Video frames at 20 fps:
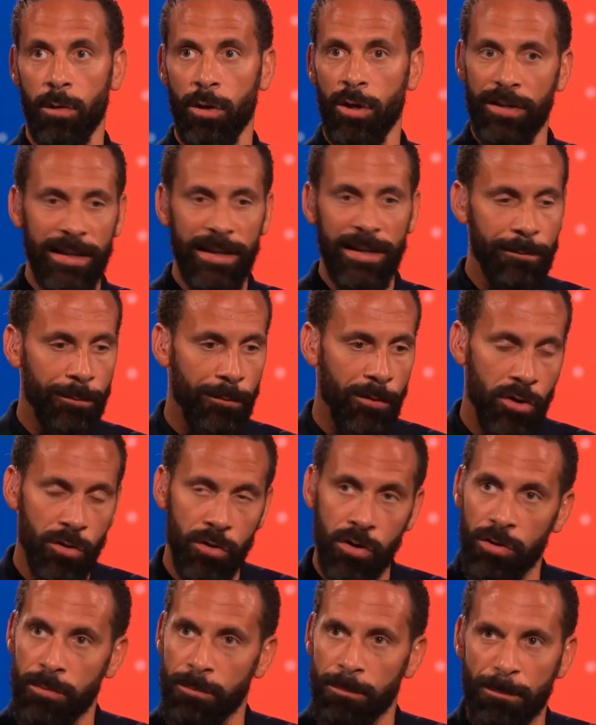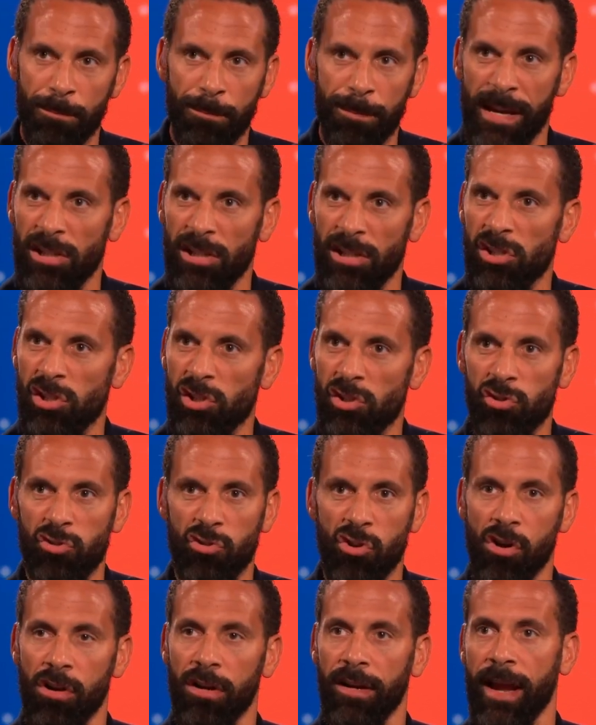You need good, big,
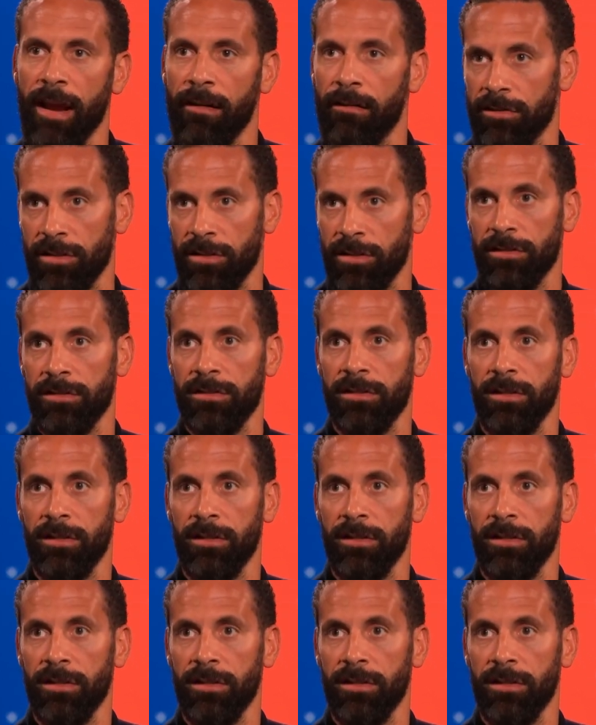strong characters,